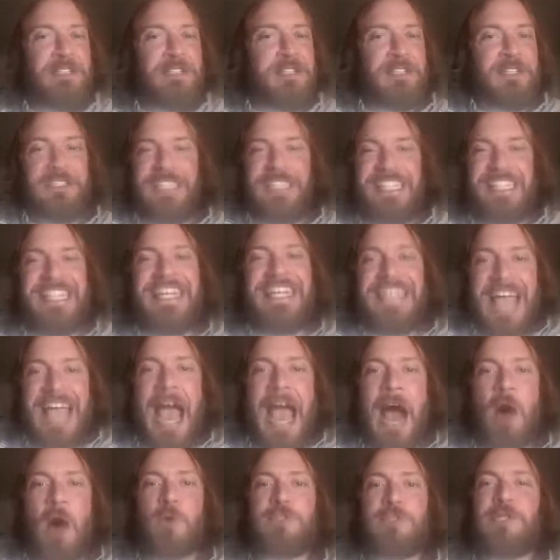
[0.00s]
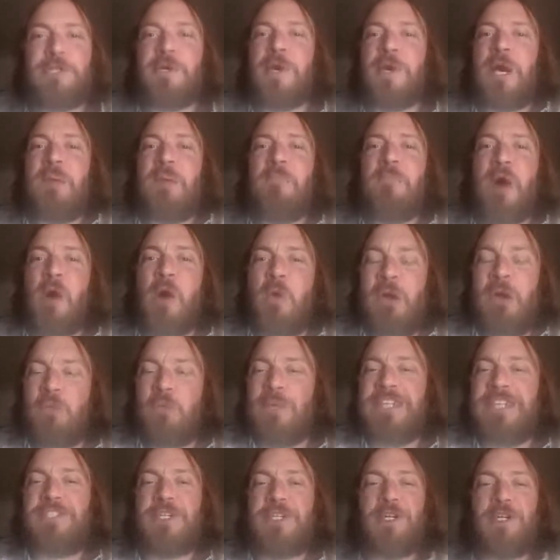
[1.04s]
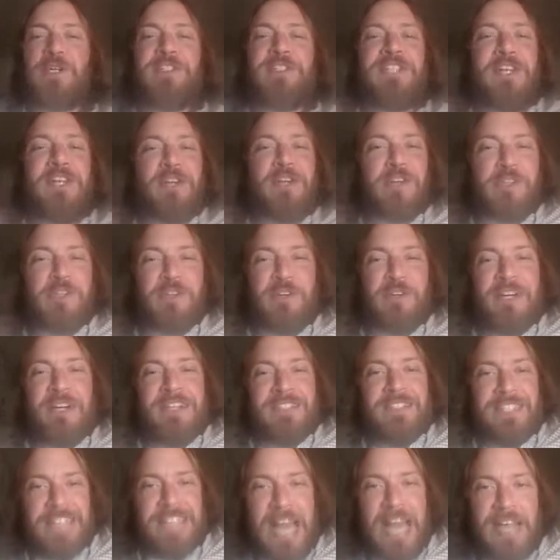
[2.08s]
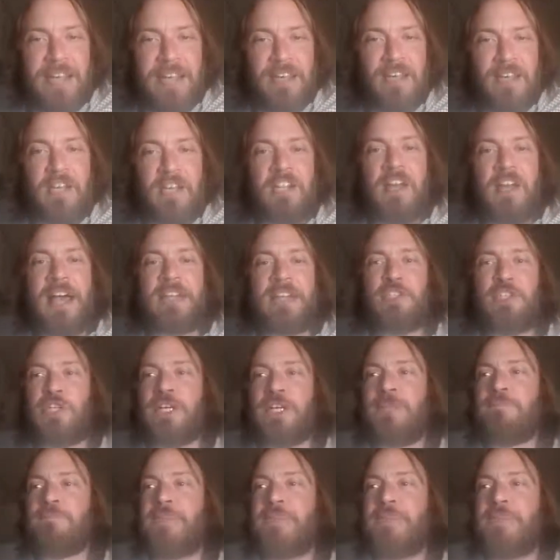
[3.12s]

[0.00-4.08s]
seek out. But when we turn to her second collection,